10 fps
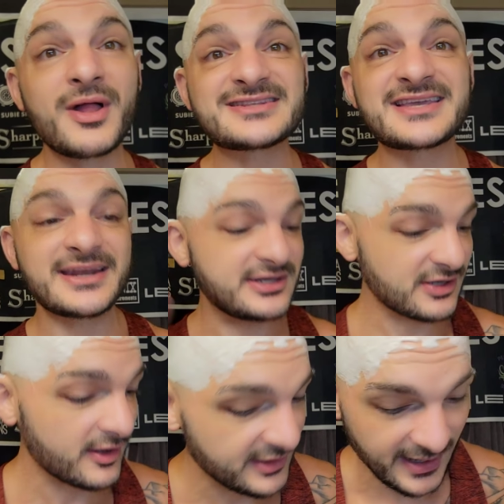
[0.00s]
Let's get it
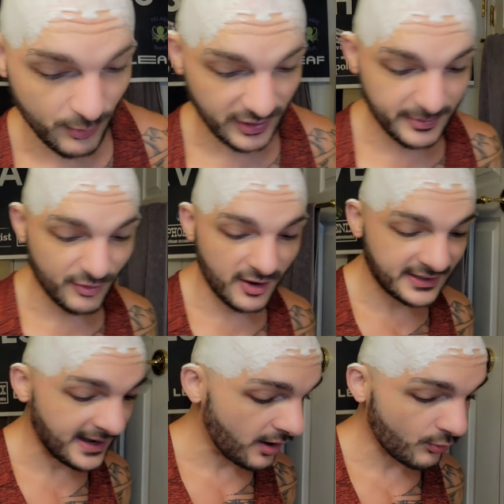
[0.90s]
done today. We're going to be
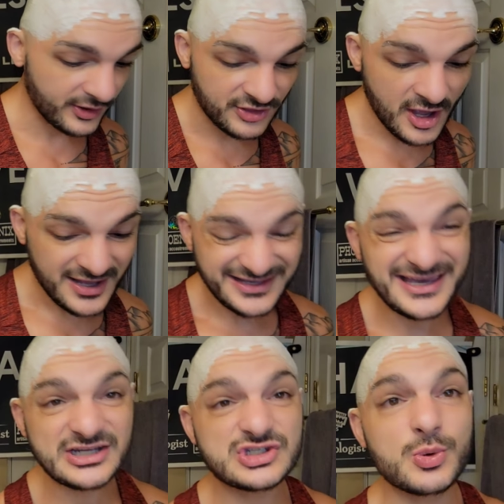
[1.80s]
rocking out with
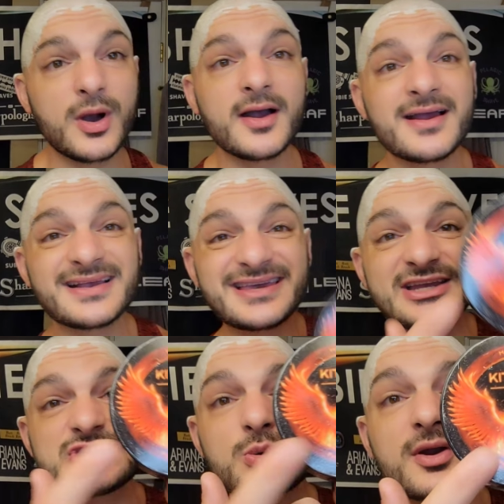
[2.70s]
Kituwah
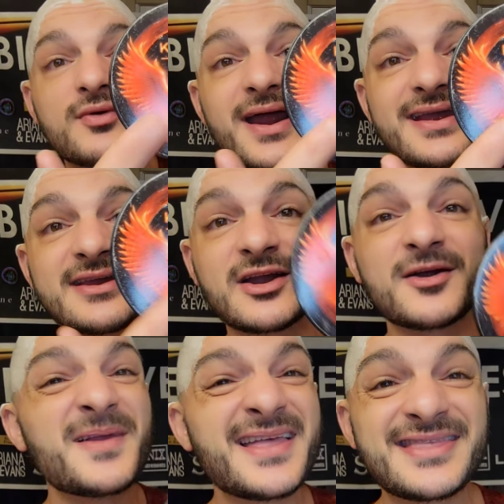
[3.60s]
Kituwah right
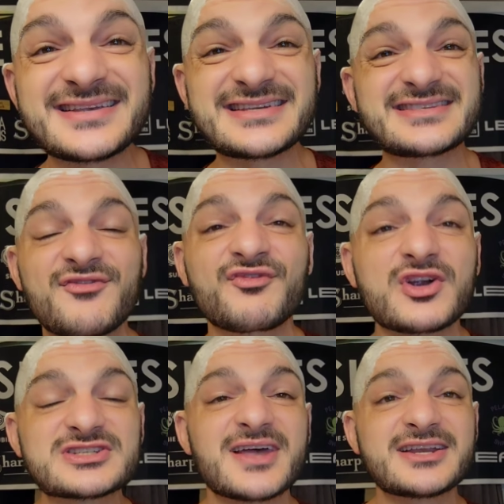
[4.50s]
here. This is the
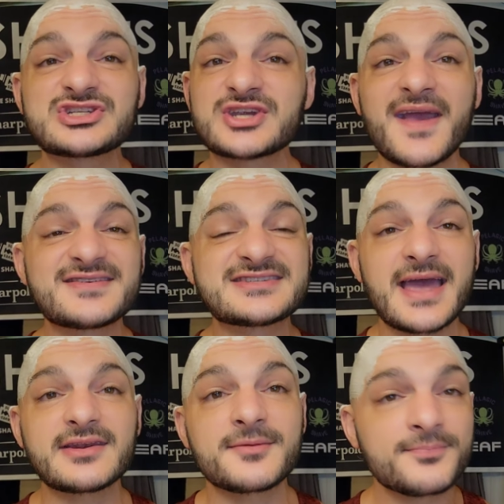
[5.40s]
First Line Shave
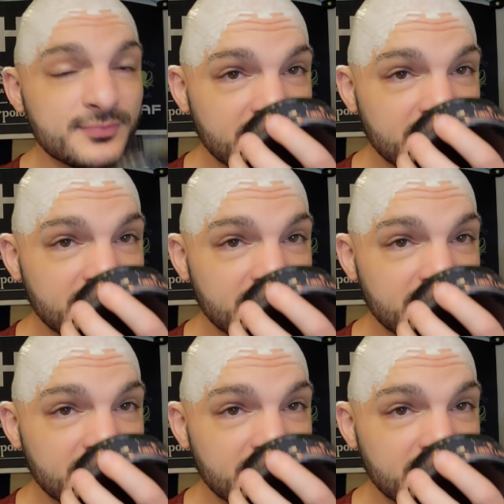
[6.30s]
scent.